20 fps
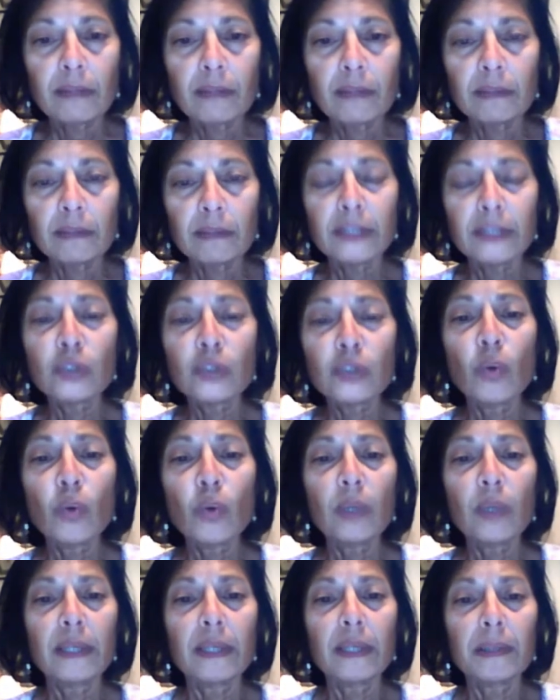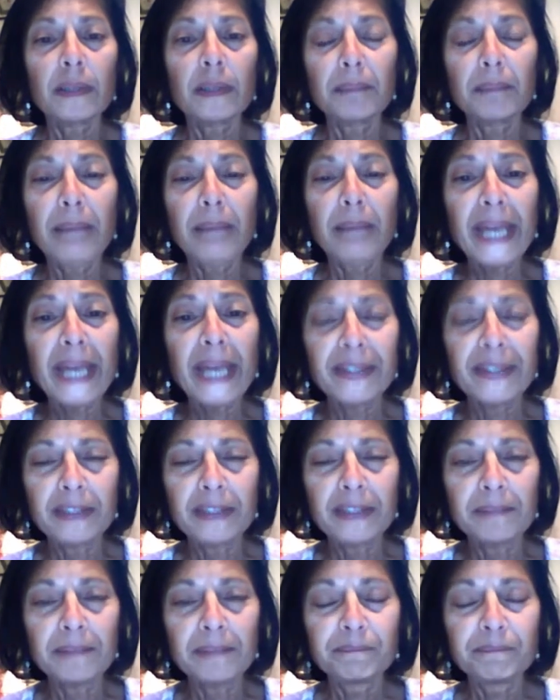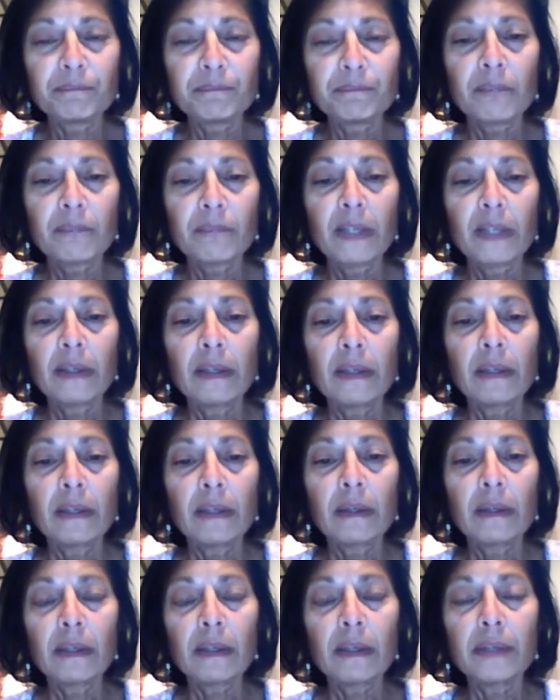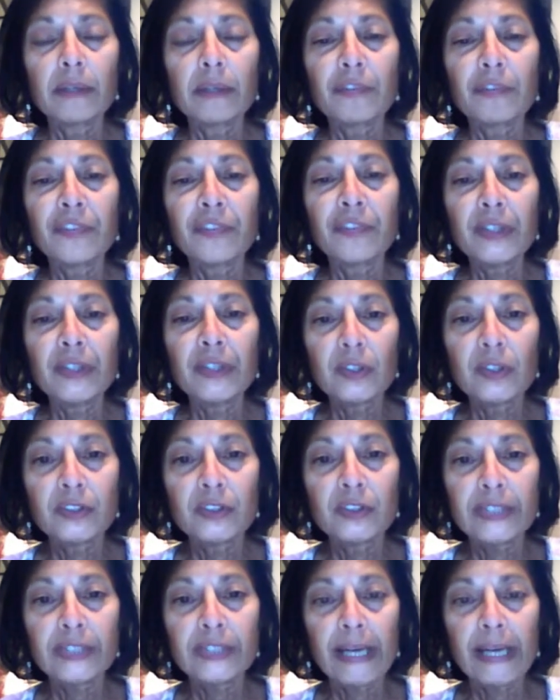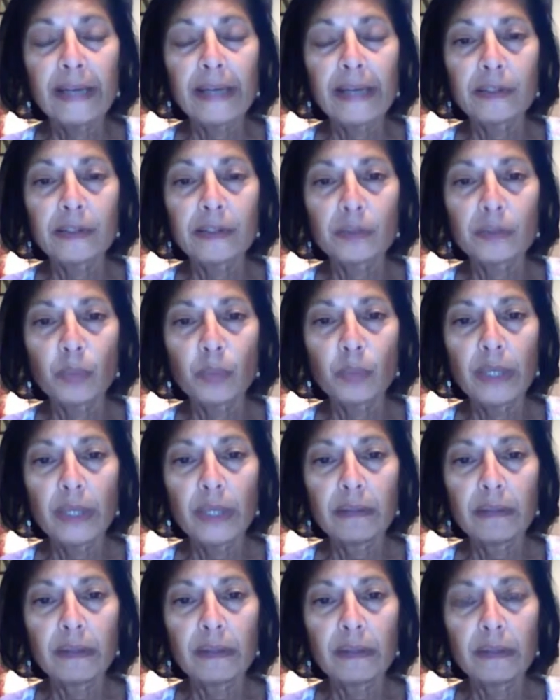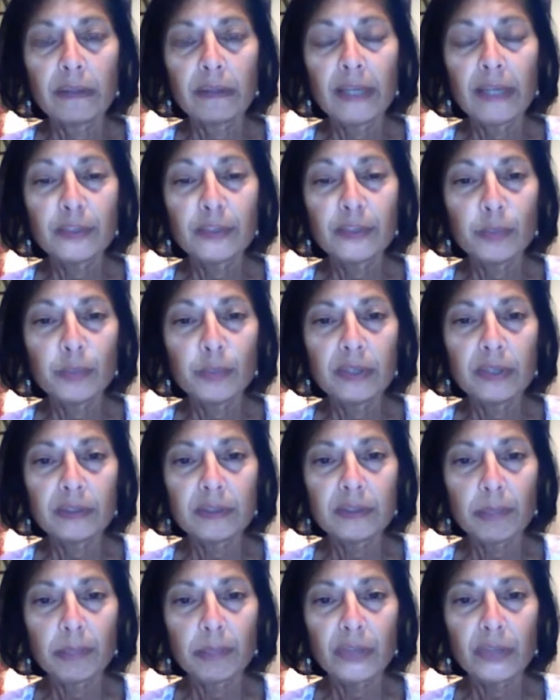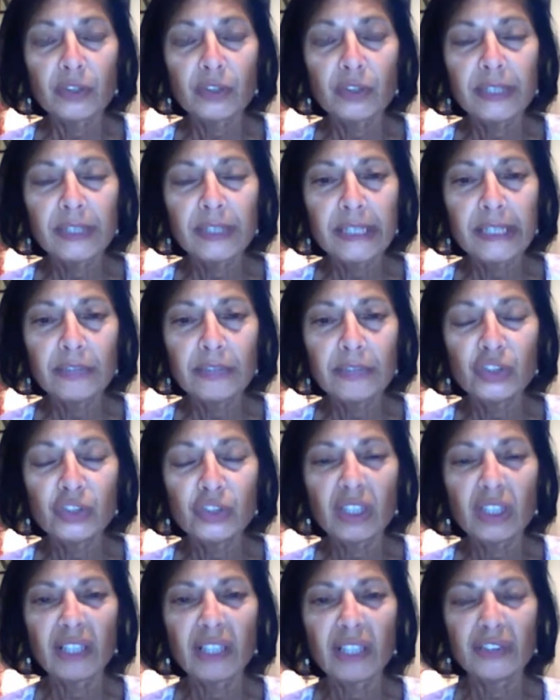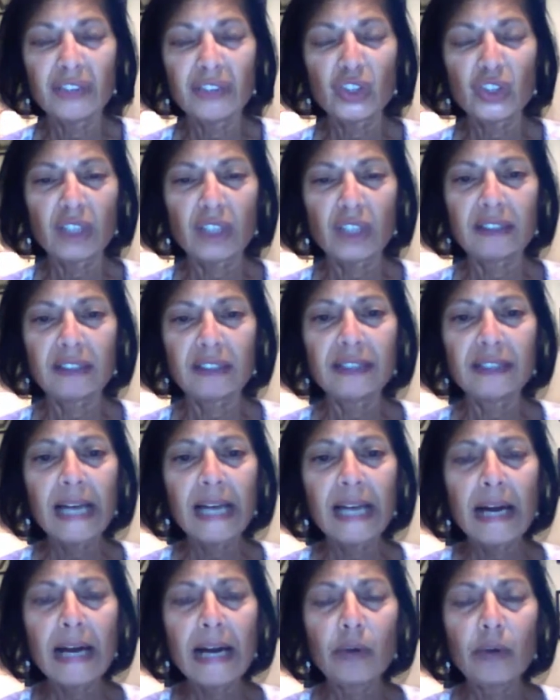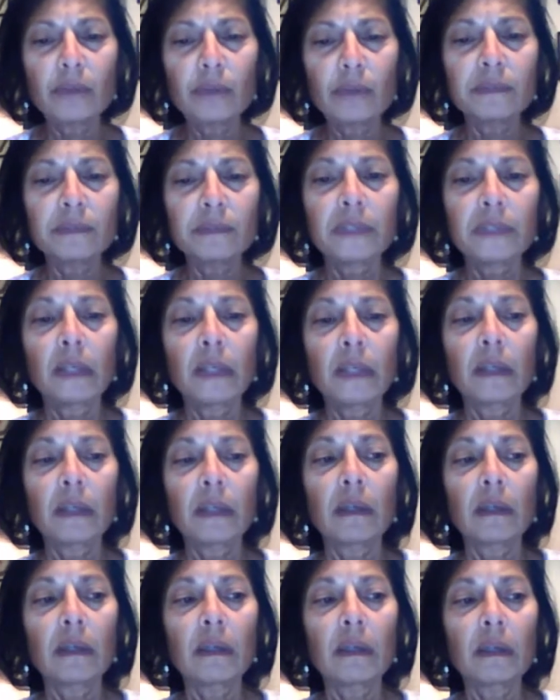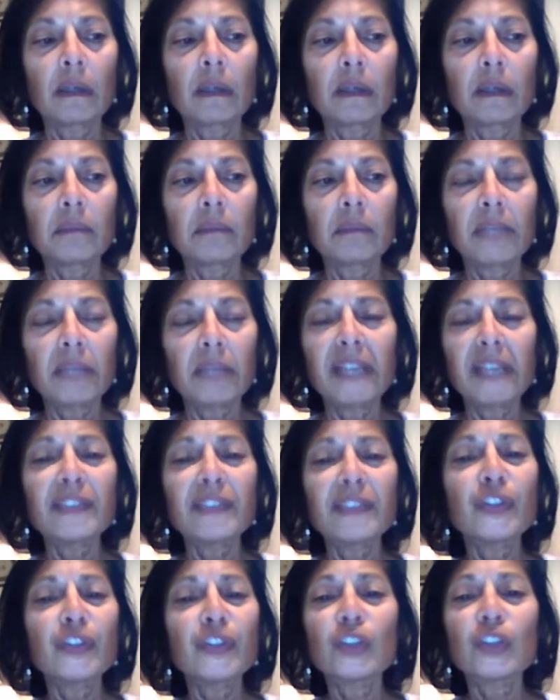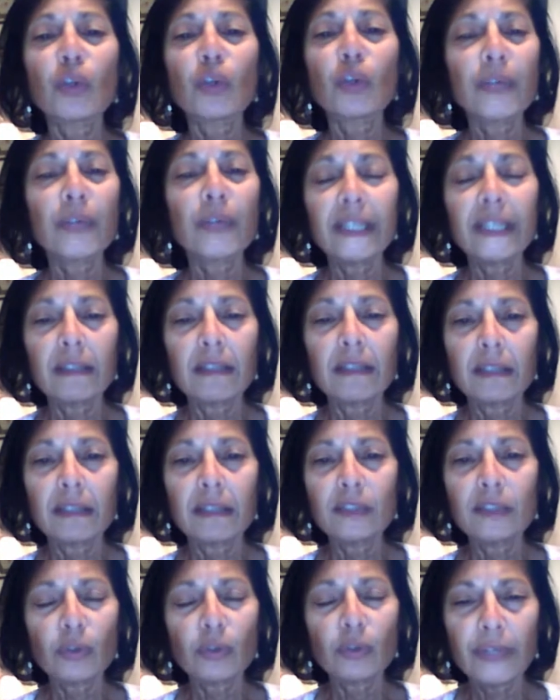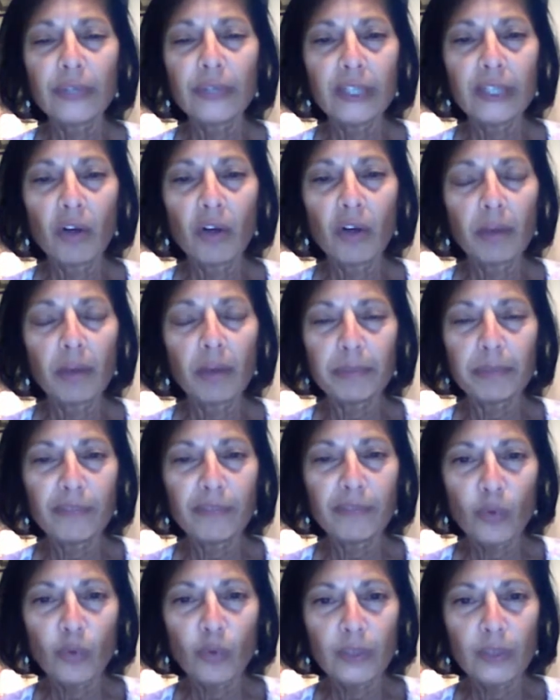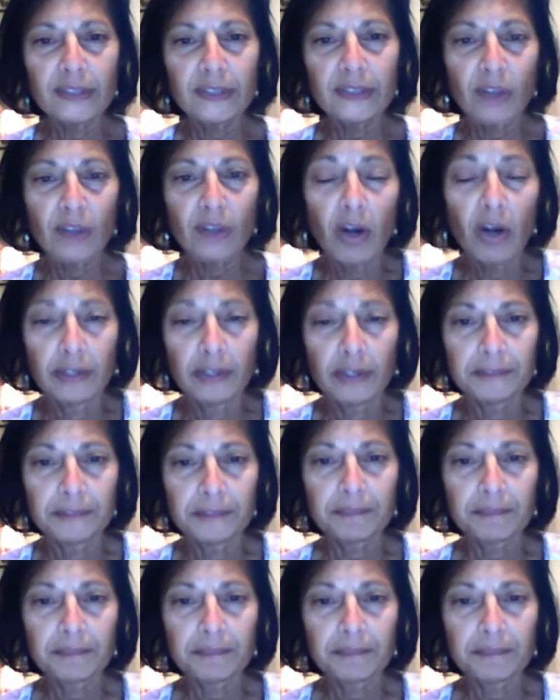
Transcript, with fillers: let's call her Mandy, feels that when her husband is about to leave, she kind of shuts down, as if he's already gone before he's gone.